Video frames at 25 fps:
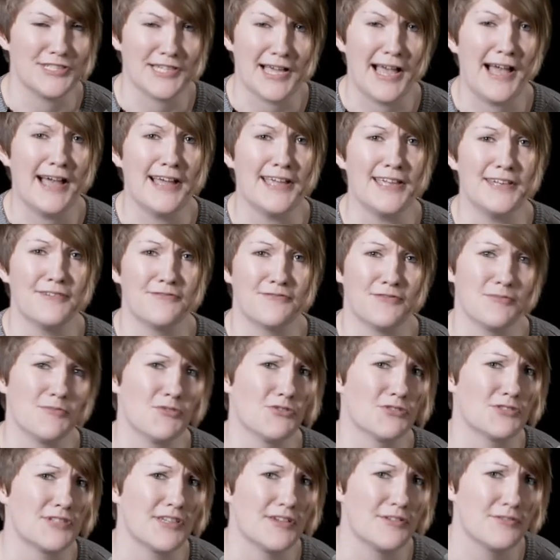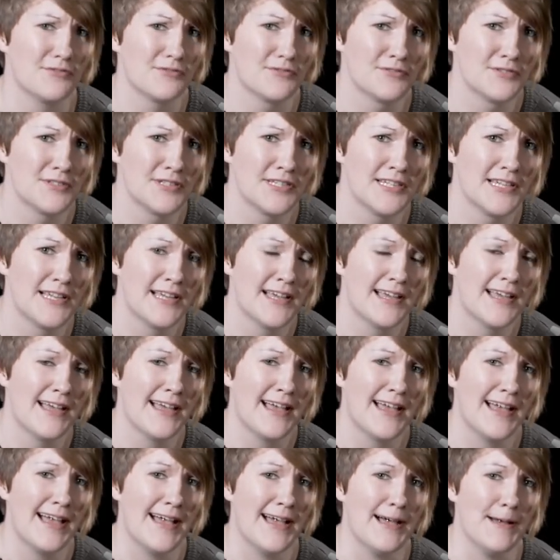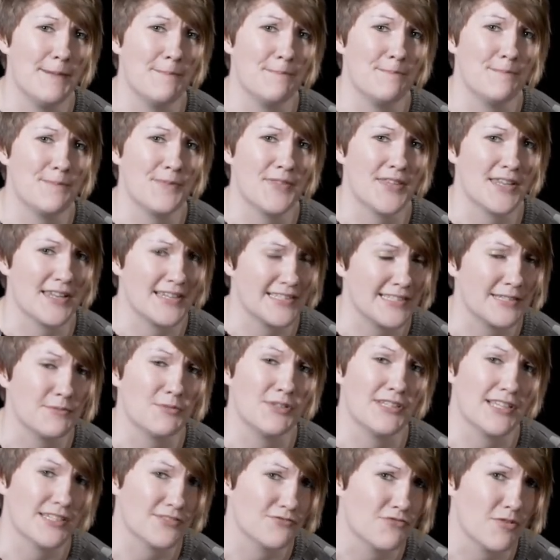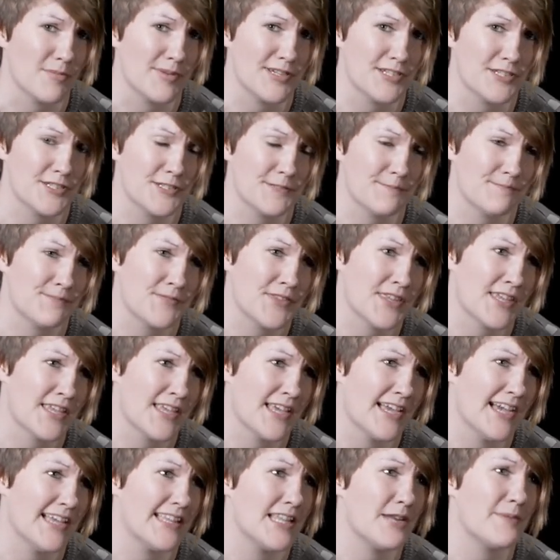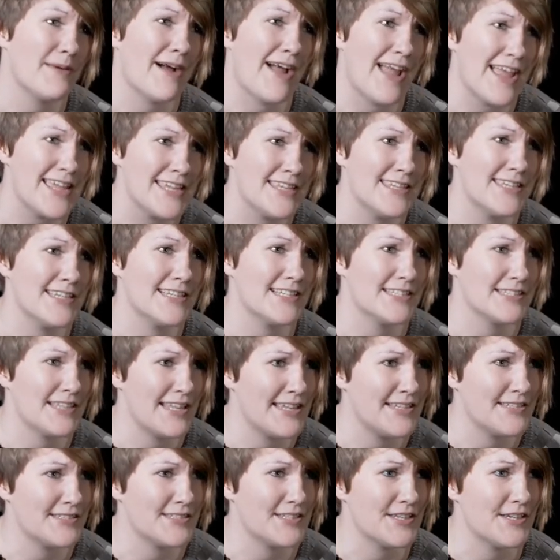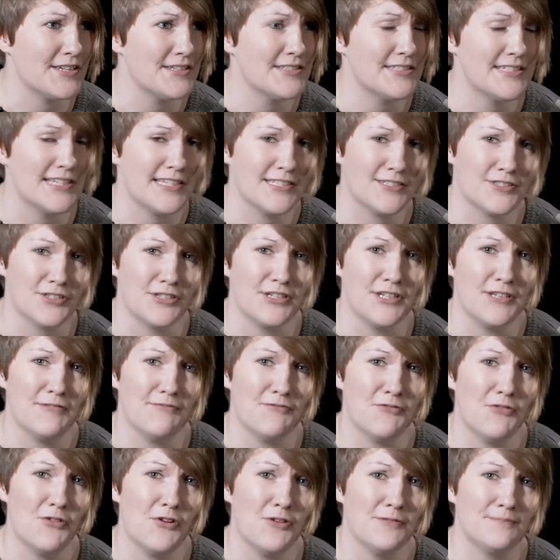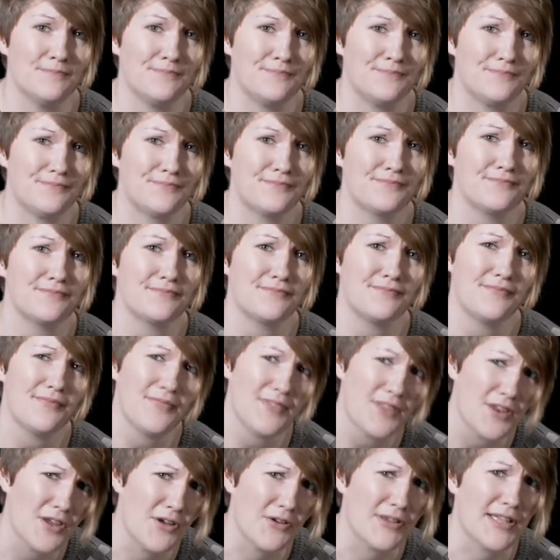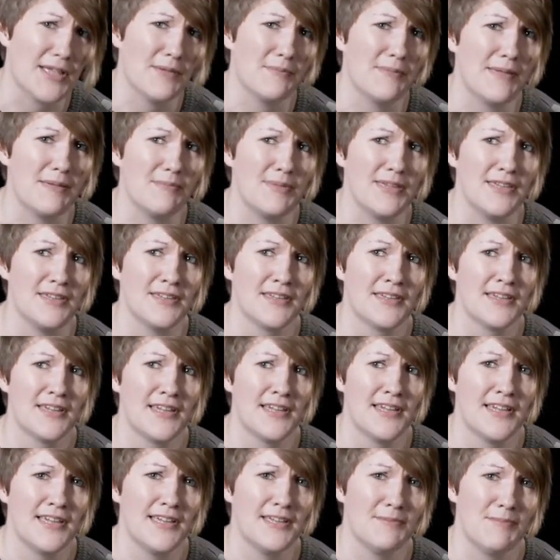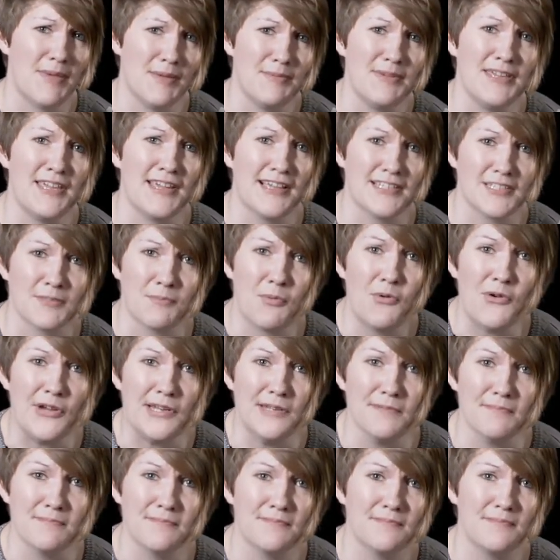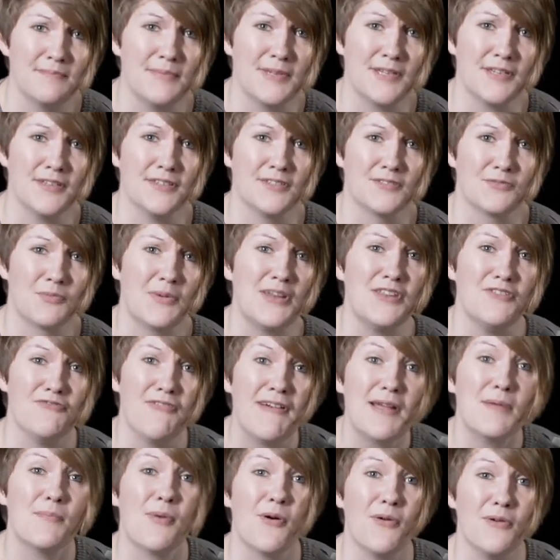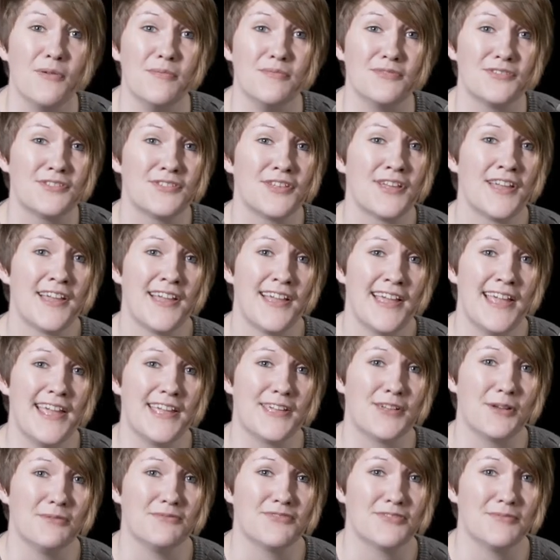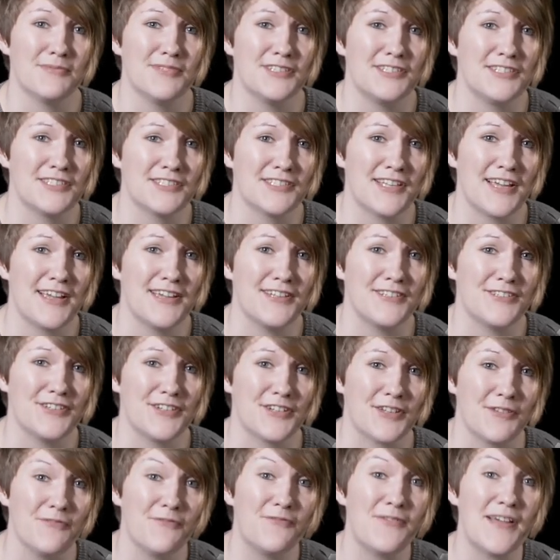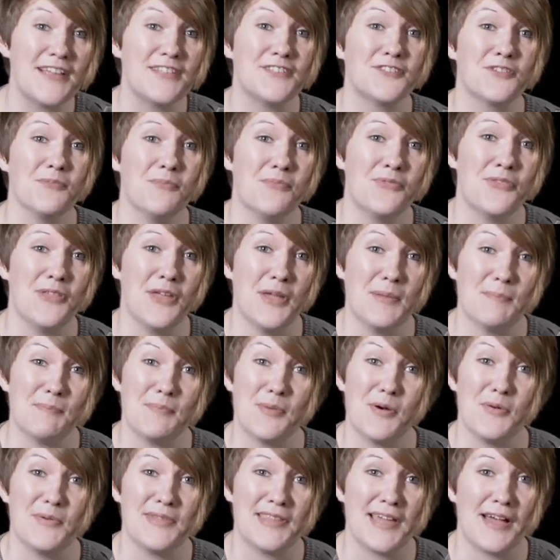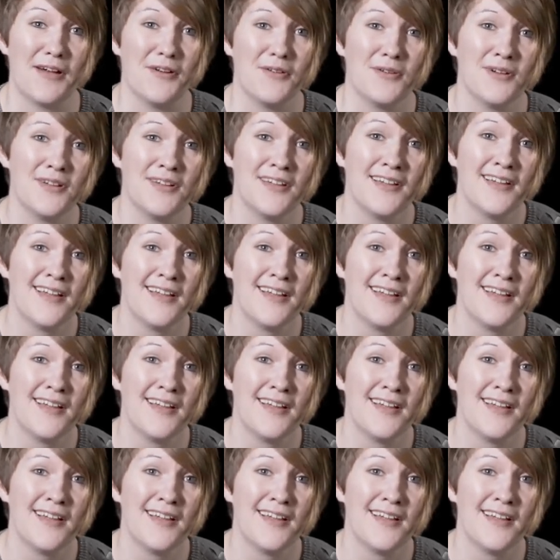to hide from yourself. And I said, well, that's rubbish. And then about 8 years later, I suddenly thought, okay, maybe he has a point. Because when you write poems, it comes from the desire to confess something, but without